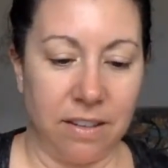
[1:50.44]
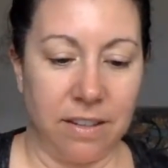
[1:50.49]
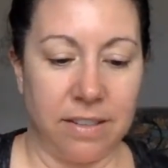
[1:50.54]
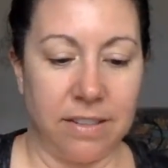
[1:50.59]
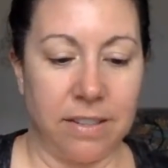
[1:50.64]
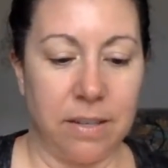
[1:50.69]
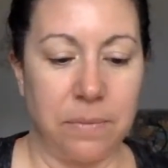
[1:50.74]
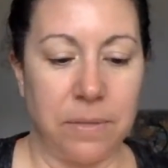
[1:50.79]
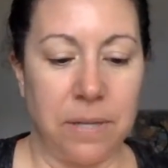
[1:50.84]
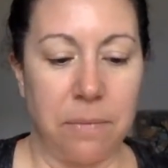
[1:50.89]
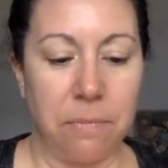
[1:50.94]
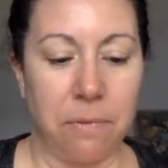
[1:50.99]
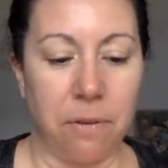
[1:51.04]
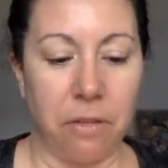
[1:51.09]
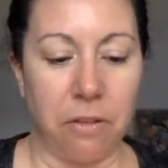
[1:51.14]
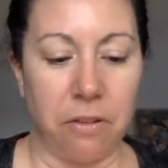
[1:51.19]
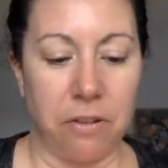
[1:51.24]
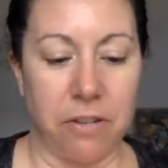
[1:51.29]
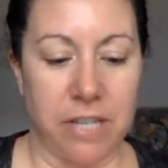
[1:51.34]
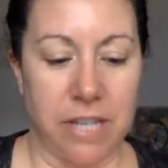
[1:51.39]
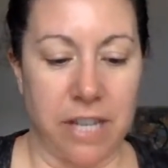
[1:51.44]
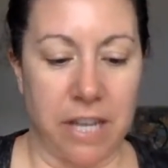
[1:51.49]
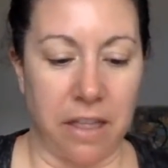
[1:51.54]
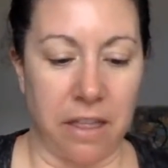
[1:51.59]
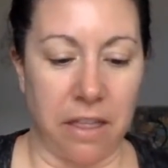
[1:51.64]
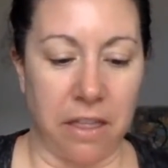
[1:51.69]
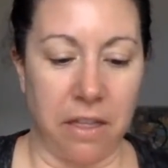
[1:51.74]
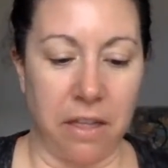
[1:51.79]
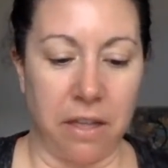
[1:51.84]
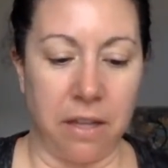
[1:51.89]
September 13th.
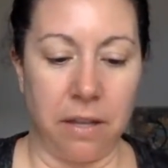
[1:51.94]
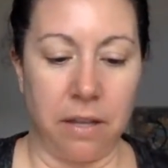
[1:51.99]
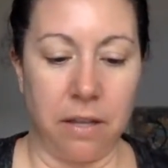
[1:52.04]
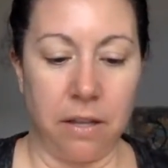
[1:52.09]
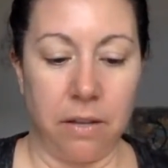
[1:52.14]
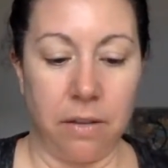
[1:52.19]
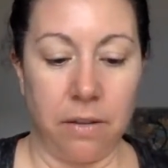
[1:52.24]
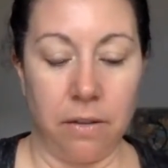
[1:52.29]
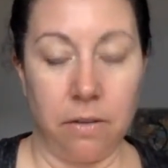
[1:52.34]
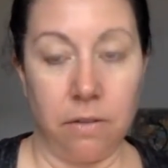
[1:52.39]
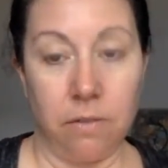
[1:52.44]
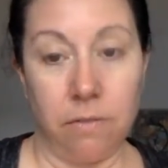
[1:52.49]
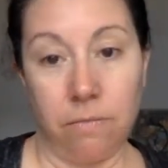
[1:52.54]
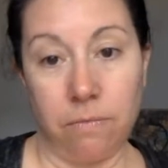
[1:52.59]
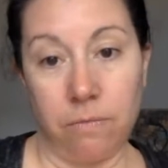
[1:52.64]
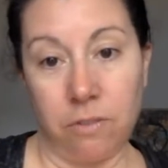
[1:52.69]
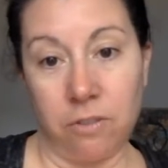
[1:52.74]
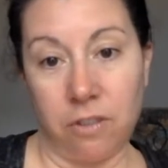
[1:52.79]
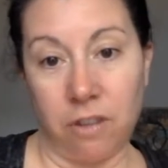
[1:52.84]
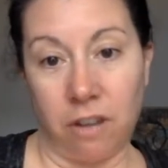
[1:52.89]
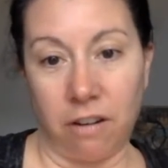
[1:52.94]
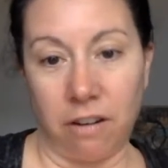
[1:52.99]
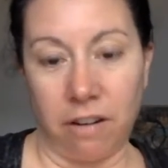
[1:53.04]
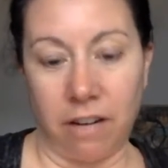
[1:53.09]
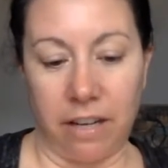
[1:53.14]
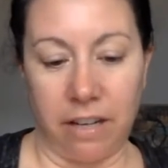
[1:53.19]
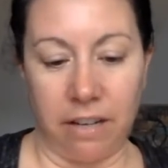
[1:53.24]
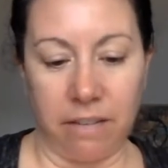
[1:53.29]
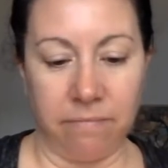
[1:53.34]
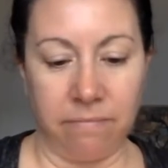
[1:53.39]

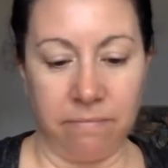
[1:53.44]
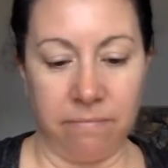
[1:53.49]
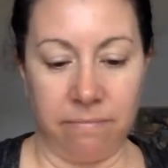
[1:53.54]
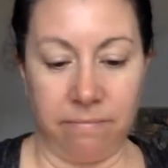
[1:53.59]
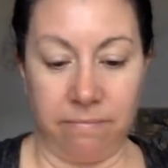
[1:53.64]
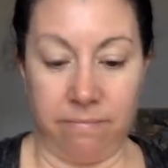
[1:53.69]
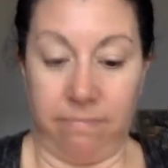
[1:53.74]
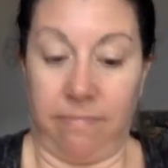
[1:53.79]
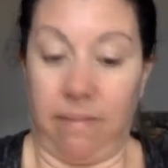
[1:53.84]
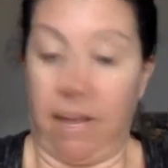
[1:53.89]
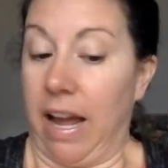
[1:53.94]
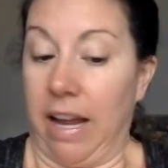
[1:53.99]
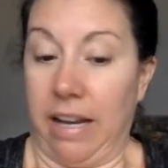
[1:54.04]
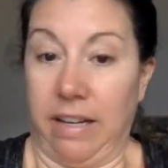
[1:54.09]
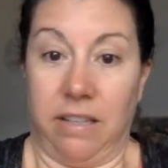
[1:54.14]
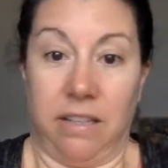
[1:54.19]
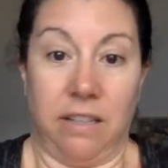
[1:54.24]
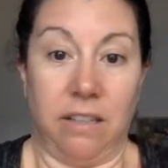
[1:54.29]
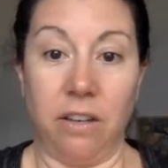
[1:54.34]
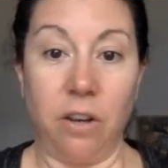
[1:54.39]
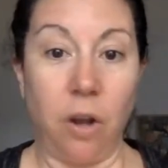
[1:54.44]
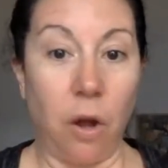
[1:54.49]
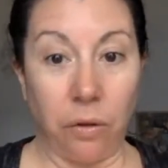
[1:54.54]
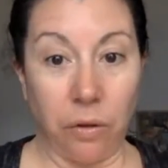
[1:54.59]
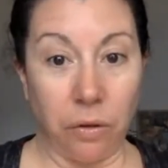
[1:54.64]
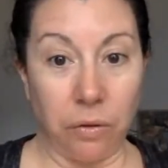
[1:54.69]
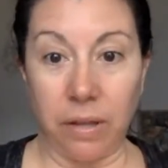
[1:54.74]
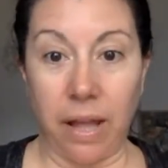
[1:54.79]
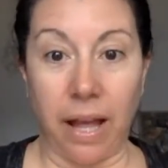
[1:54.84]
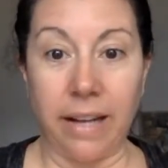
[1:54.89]
Sorry. I didn't know
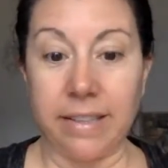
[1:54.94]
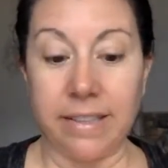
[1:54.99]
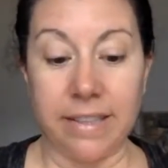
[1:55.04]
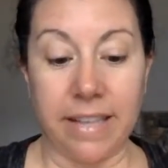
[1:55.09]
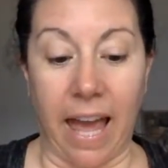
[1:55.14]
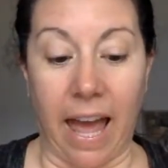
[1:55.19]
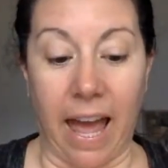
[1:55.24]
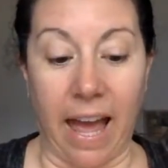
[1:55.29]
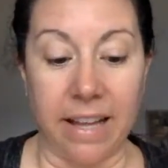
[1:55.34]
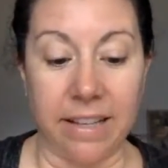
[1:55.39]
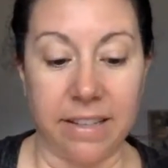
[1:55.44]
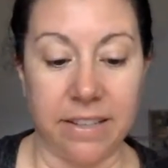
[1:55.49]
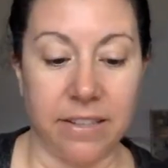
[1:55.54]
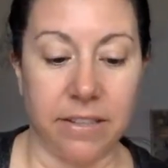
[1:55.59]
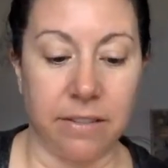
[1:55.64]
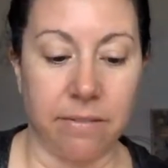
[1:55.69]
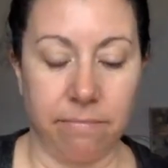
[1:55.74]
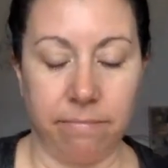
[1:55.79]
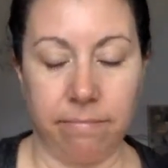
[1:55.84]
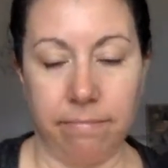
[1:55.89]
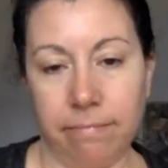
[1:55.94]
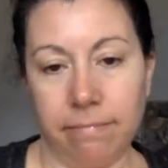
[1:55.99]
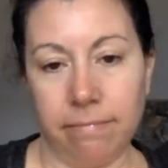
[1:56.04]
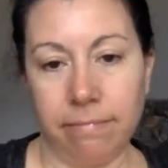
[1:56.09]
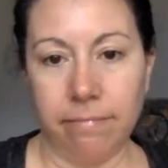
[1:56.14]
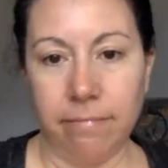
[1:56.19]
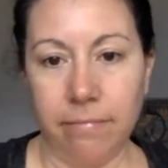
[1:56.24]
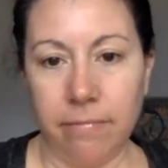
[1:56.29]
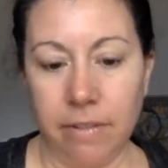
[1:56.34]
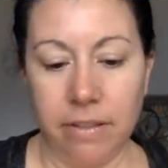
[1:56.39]
you liked cats.
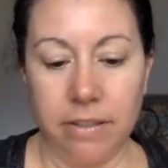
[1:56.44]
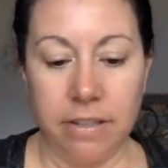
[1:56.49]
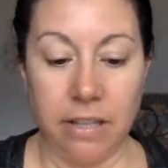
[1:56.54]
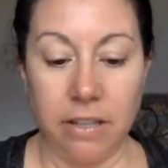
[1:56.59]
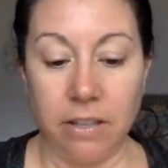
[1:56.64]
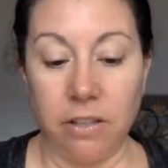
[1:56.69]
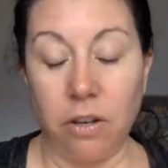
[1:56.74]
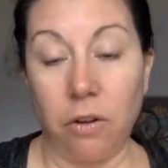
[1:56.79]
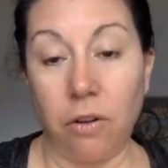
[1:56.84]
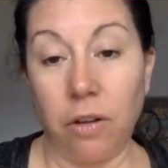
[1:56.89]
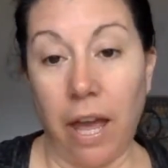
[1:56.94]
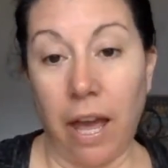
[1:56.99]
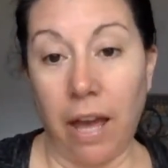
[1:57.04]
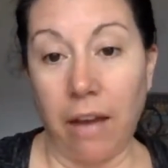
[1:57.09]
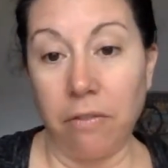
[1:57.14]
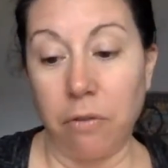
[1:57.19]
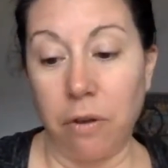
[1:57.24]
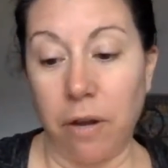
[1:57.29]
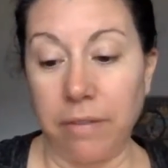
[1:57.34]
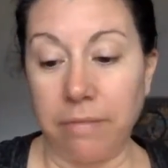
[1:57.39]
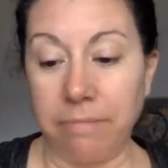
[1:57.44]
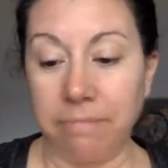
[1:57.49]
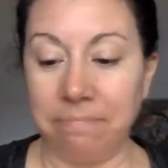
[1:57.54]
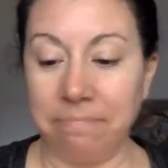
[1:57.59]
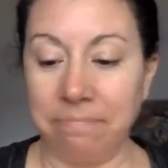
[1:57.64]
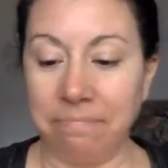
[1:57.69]
Didn't know you have one.